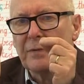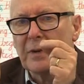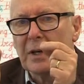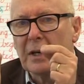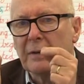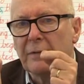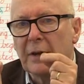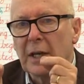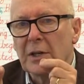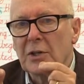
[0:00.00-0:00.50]
of
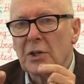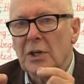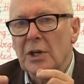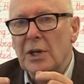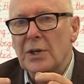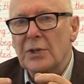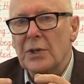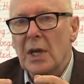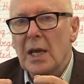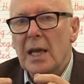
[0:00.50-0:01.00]
innovation
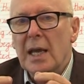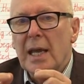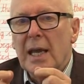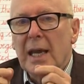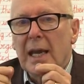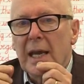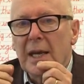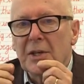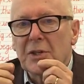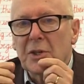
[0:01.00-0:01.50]
is
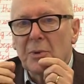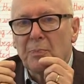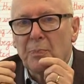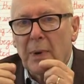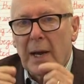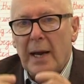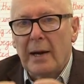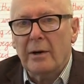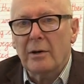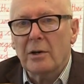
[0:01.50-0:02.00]
it's a
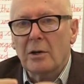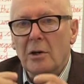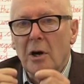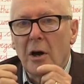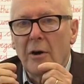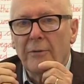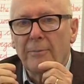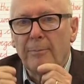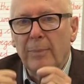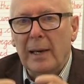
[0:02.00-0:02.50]

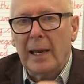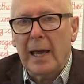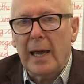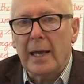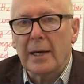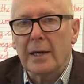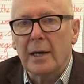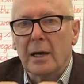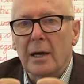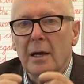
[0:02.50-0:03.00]
paragraph
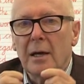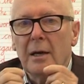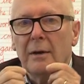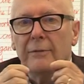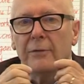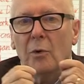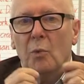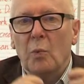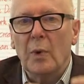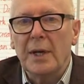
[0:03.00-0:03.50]
planner
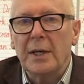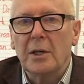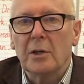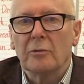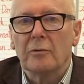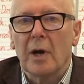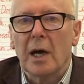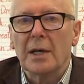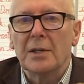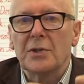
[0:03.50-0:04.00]
for weaker
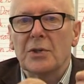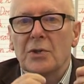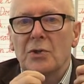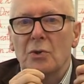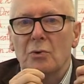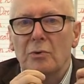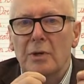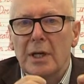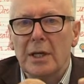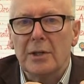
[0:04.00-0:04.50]
writers
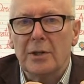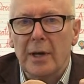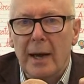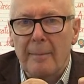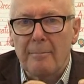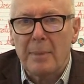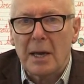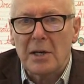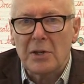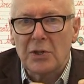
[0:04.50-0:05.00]
who need
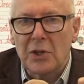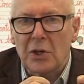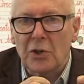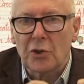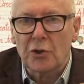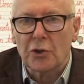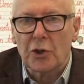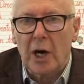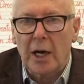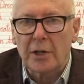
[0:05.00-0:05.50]
that basic
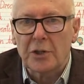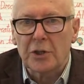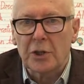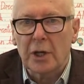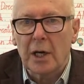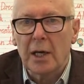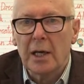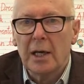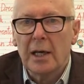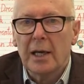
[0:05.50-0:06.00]

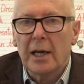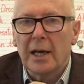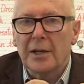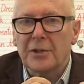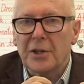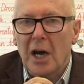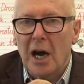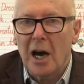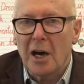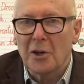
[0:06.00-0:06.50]
structure and
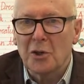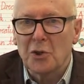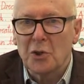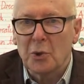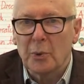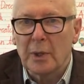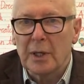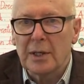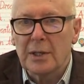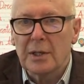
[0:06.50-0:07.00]
to hug
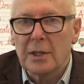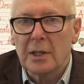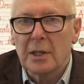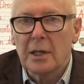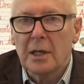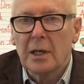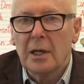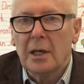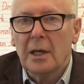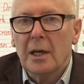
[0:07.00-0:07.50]
to it.
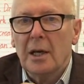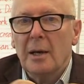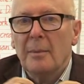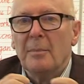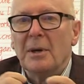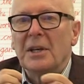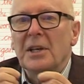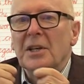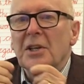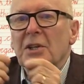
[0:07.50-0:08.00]

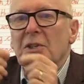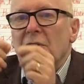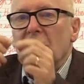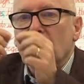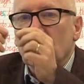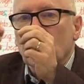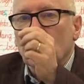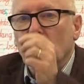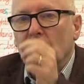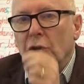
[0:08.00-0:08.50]
But it is a
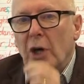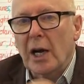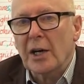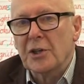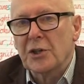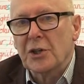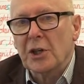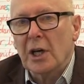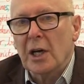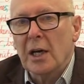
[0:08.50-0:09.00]

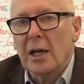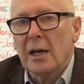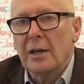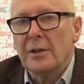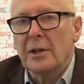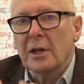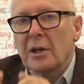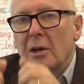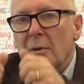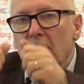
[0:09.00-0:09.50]
structure
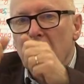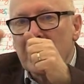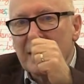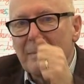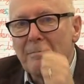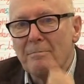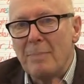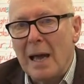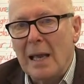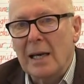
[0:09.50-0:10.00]
that can be
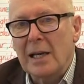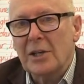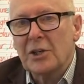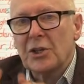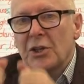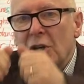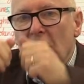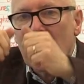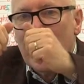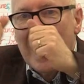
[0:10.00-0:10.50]

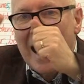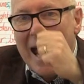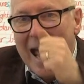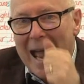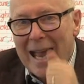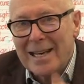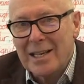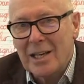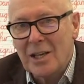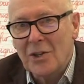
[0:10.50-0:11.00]
embellished,
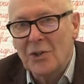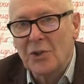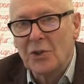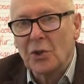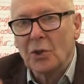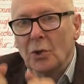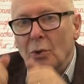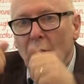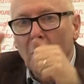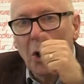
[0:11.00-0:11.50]
added
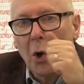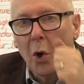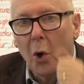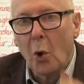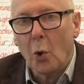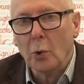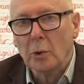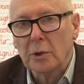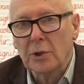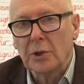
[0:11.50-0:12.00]
to,
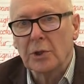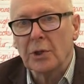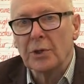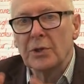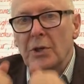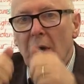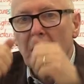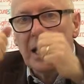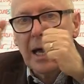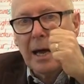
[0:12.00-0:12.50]

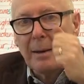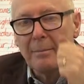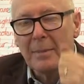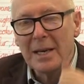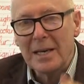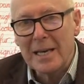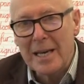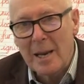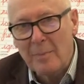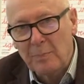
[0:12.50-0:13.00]
altered and
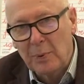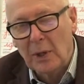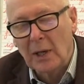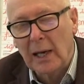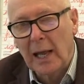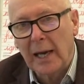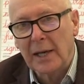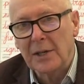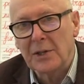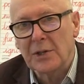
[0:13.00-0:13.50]

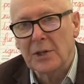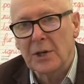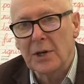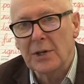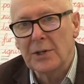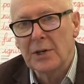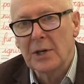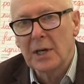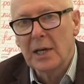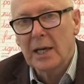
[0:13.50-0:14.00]

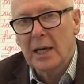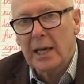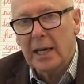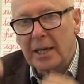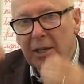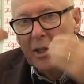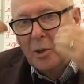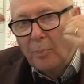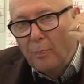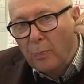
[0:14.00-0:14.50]
manipulated.
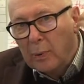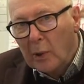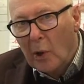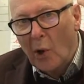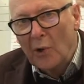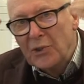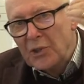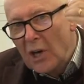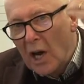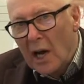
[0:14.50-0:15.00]
It's a
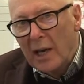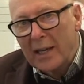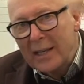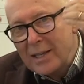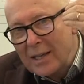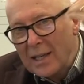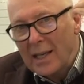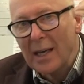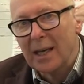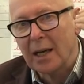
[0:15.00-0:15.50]
plot
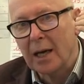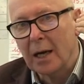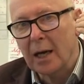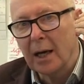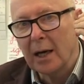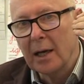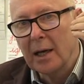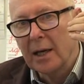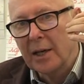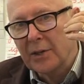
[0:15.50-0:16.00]

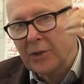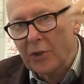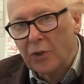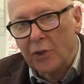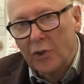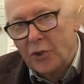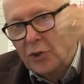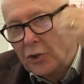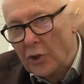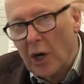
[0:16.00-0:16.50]
idea. It's a
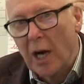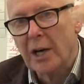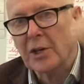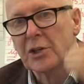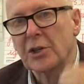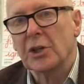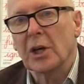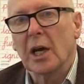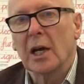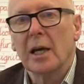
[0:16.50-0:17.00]

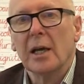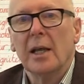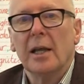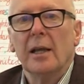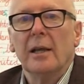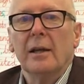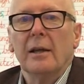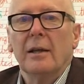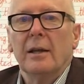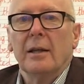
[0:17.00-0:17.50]
structure
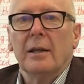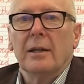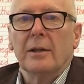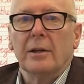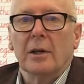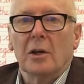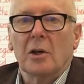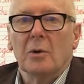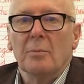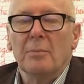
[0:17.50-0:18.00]

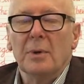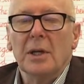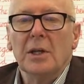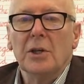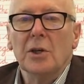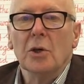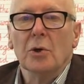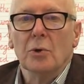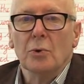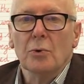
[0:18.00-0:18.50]
that can be
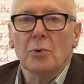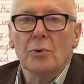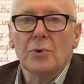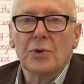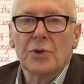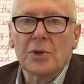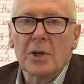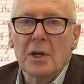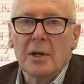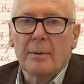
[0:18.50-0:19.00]

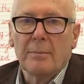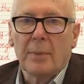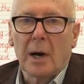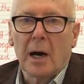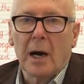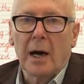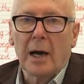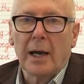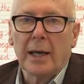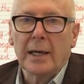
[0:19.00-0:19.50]
used
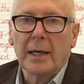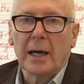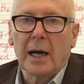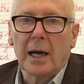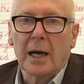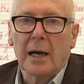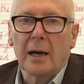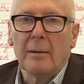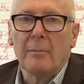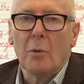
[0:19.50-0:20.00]
by
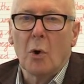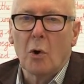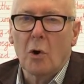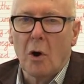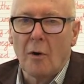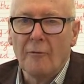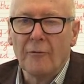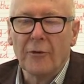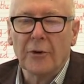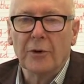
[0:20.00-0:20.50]
more
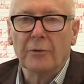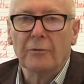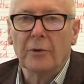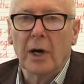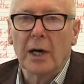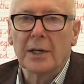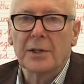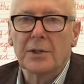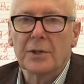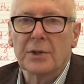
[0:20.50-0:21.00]
confident
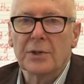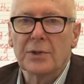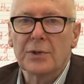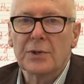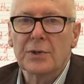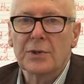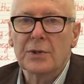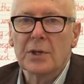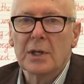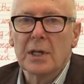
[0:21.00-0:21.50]

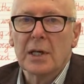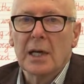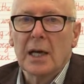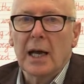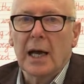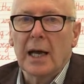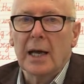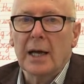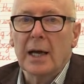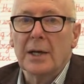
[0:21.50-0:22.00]
writers.
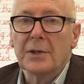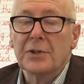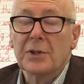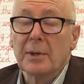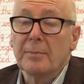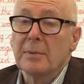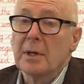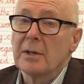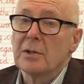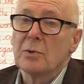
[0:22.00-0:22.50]
And
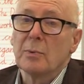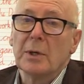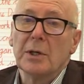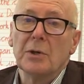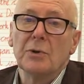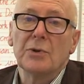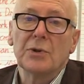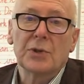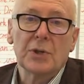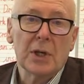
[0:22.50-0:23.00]
sometimes when
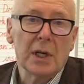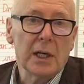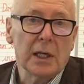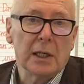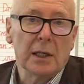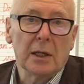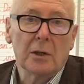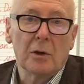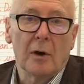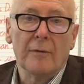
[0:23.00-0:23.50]
you
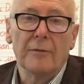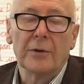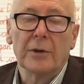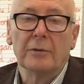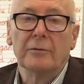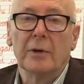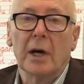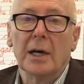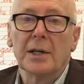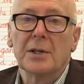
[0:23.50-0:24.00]
see
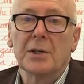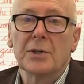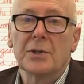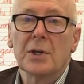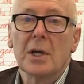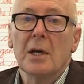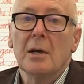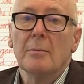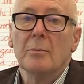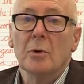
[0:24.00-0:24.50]
confident writers
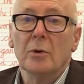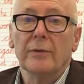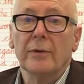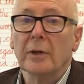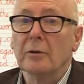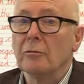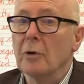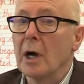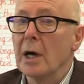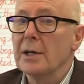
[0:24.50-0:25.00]

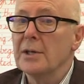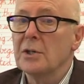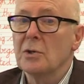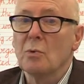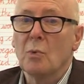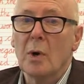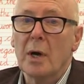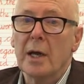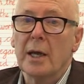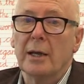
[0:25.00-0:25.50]
moving right
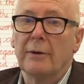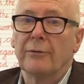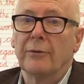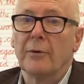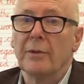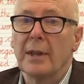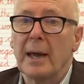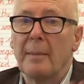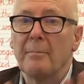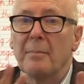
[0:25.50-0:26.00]
away
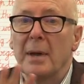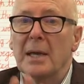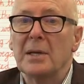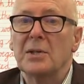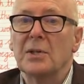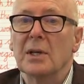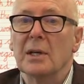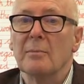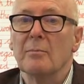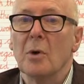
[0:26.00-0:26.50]
from that
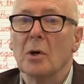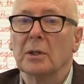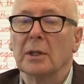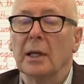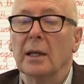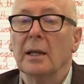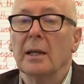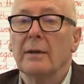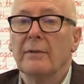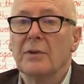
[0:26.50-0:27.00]
basic
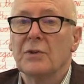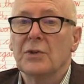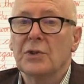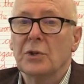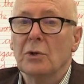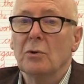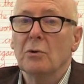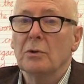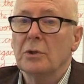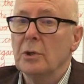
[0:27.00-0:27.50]
model, they're
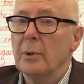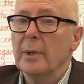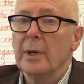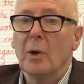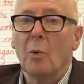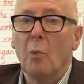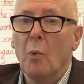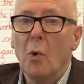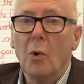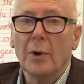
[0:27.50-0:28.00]
still doing
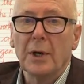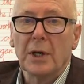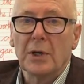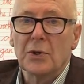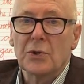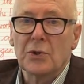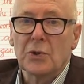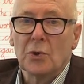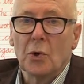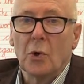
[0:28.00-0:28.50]
a warning
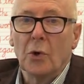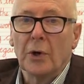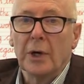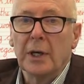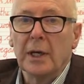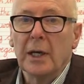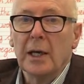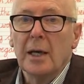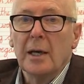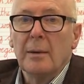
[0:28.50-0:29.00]

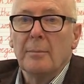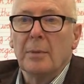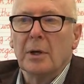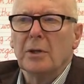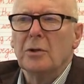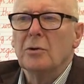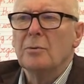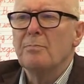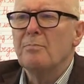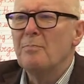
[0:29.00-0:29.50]
story, but
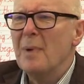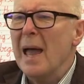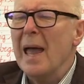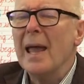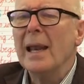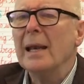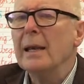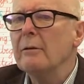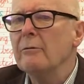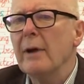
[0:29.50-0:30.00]
you'd
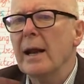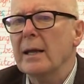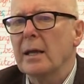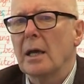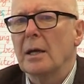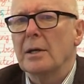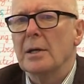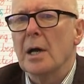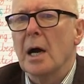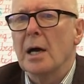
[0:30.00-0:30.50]
barely
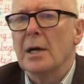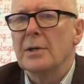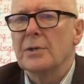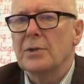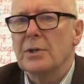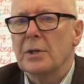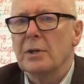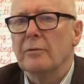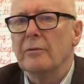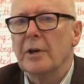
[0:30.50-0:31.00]

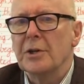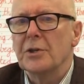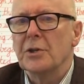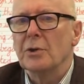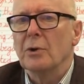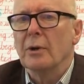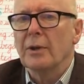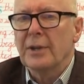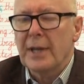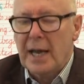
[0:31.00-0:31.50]
recognise the
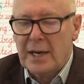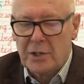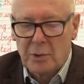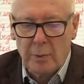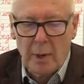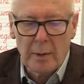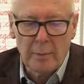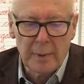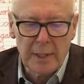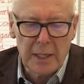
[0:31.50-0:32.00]
original. And that's
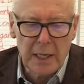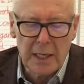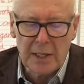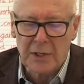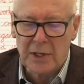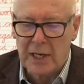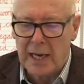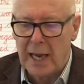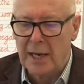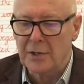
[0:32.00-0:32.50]
where we
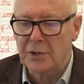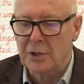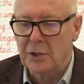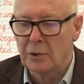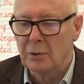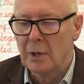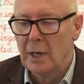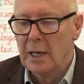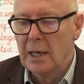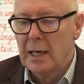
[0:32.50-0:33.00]
need to get
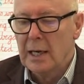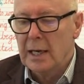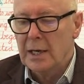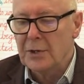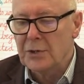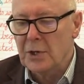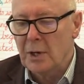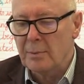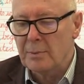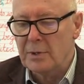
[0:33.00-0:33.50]
to in
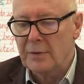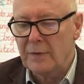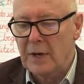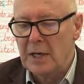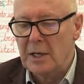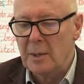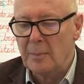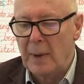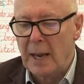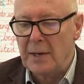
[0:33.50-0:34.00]
terms of
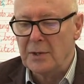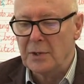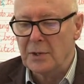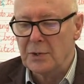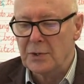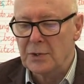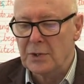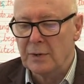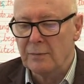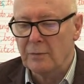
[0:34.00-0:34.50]

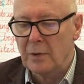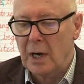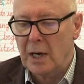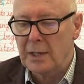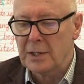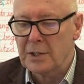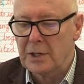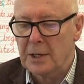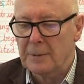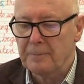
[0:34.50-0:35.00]
independence in
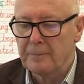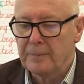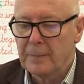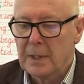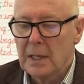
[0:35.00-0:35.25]
writing.